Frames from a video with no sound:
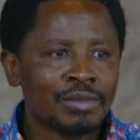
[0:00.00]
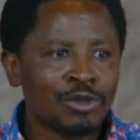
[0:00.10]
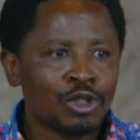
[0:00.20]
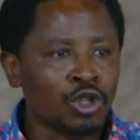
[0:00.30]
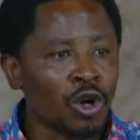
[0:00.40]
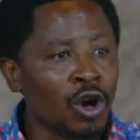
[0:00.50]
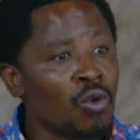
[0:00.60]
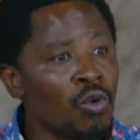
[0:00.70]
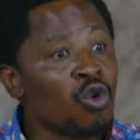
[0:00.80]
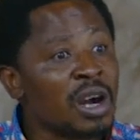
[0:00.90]
So
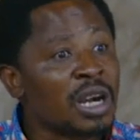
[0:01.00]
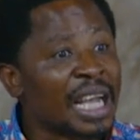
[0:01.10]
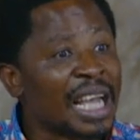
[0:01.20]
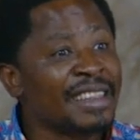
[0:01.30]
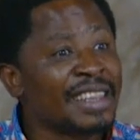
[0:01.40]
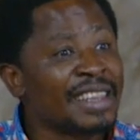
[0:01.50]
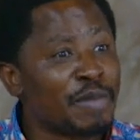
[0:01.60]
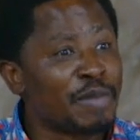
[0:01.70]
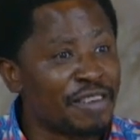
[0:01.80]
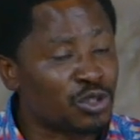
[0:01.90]
walk in the
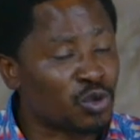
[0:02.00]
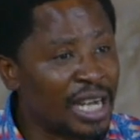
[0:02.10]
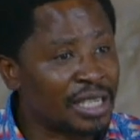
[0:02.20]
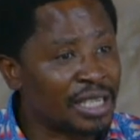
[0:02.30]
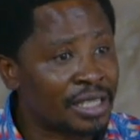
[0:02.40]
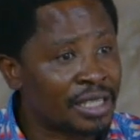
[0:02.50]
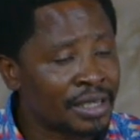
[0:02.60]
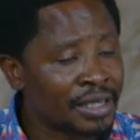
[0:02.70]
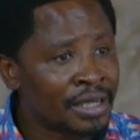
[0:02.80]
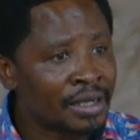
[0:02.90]
believers what?
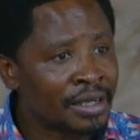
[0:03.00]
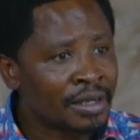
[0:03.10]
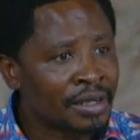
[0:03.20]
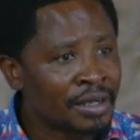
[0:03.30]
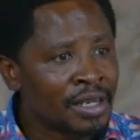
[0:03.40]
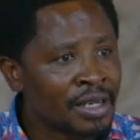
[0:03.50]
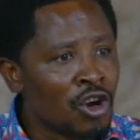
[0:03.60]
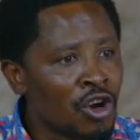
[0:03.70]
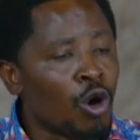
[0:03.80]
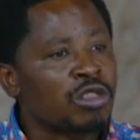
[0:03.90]

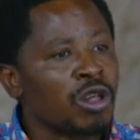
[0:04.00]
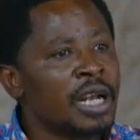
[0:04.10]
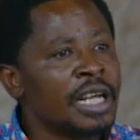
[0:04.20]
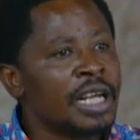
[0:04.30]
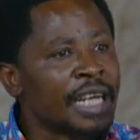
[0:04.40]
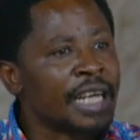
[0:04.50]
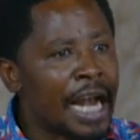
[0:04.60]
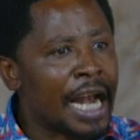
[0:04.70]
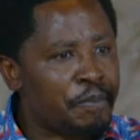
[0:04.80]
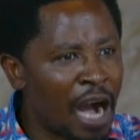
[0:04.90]
Authority and
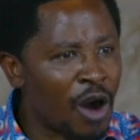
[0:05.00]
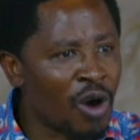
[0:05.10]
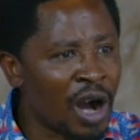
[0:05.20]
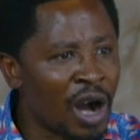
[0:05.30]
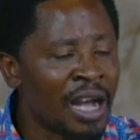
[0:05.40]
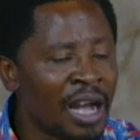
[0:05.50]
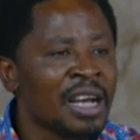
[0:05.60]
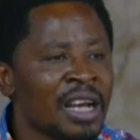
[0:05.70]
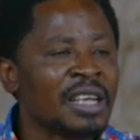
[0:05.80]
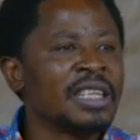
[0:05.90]
power
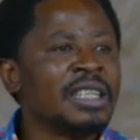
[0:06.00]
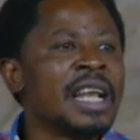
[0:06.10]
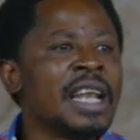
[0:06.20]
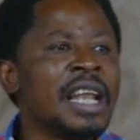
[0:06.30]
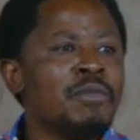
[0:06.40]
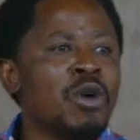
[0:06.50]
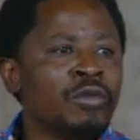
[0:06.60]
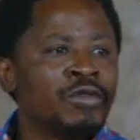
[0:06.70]
is in the name of